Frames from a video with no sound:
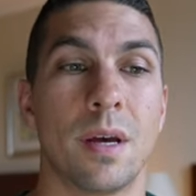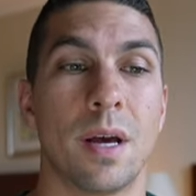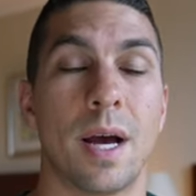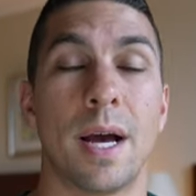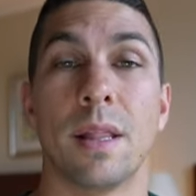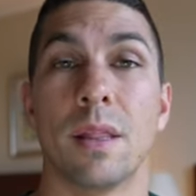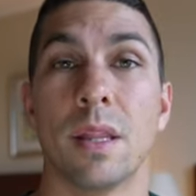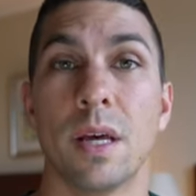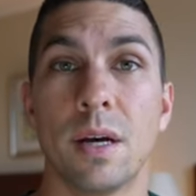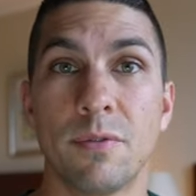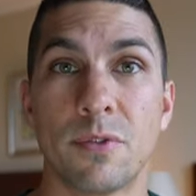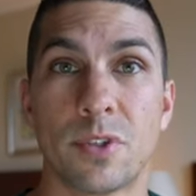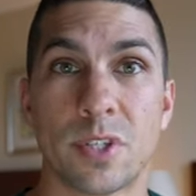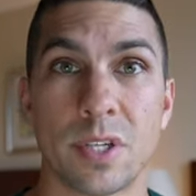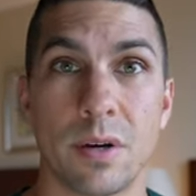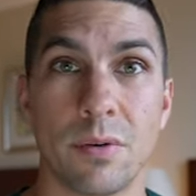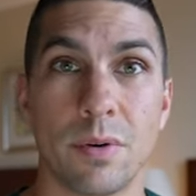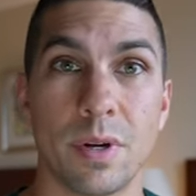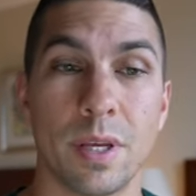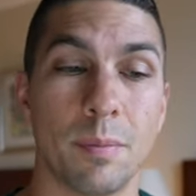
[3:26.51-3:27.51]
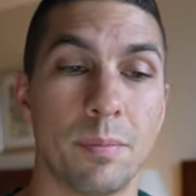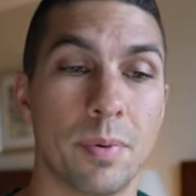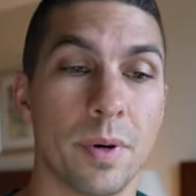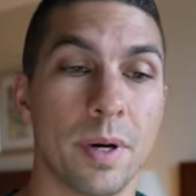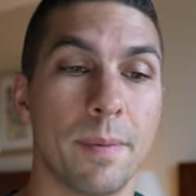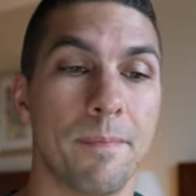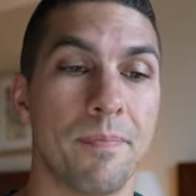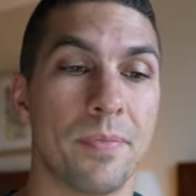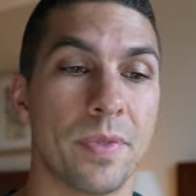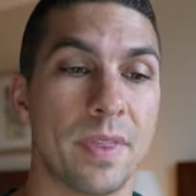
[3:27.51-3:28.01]
I love Sony,
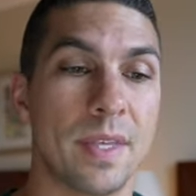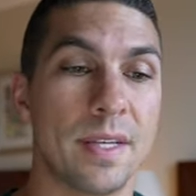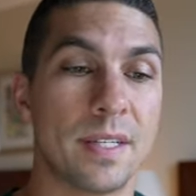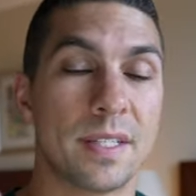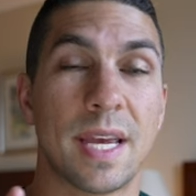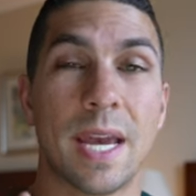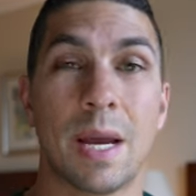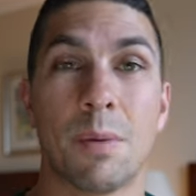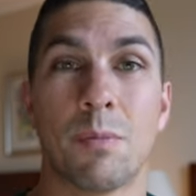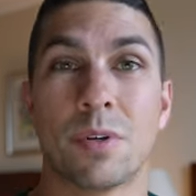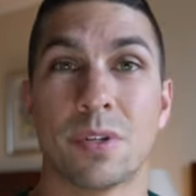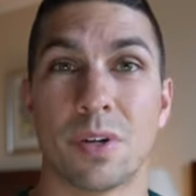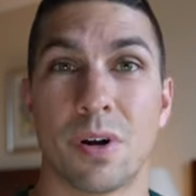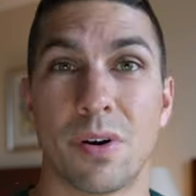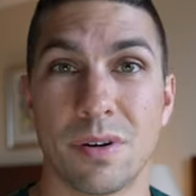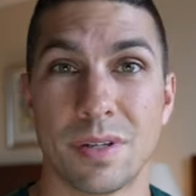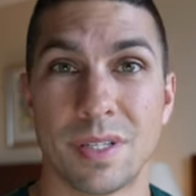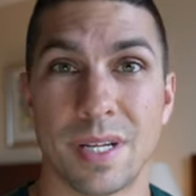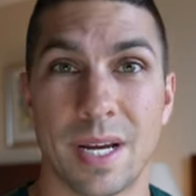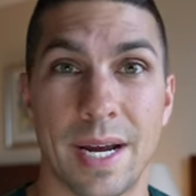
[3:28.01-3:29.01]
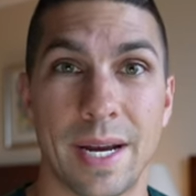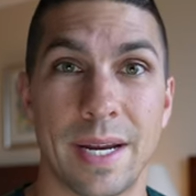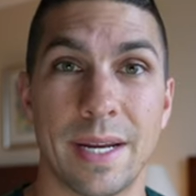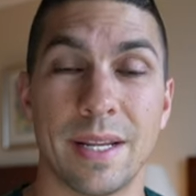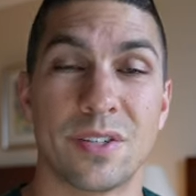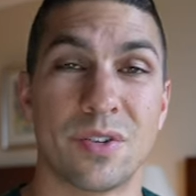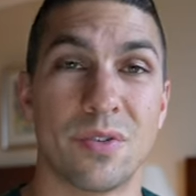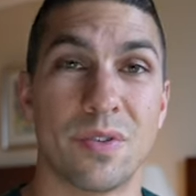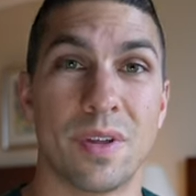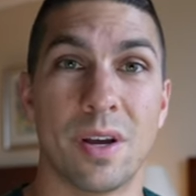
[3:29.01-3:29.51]
but these cameras are tiny,
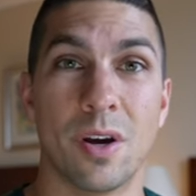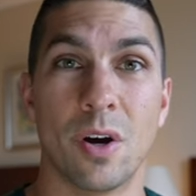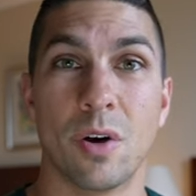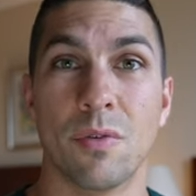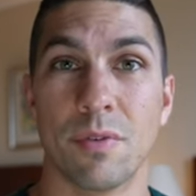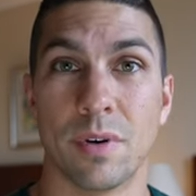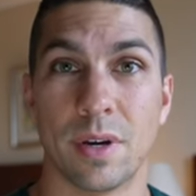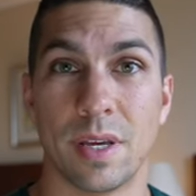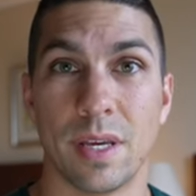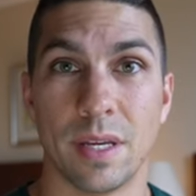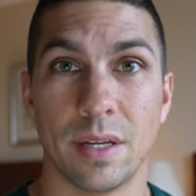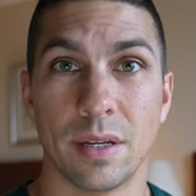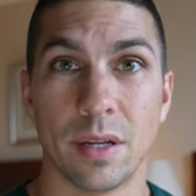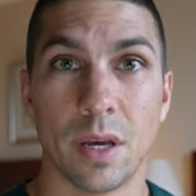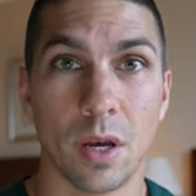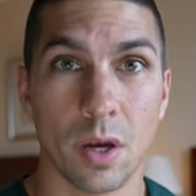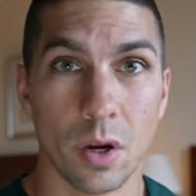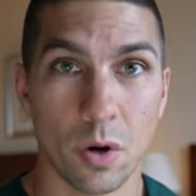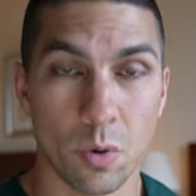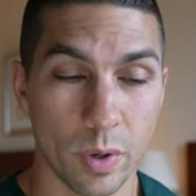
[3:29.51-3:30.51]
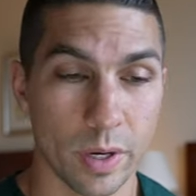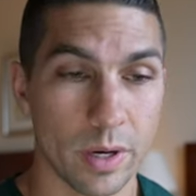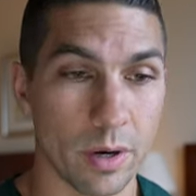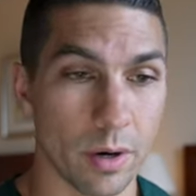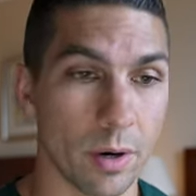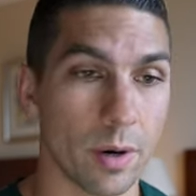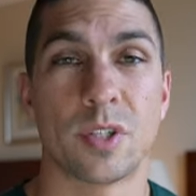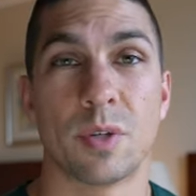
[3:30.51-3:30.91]
so they overheat quicker.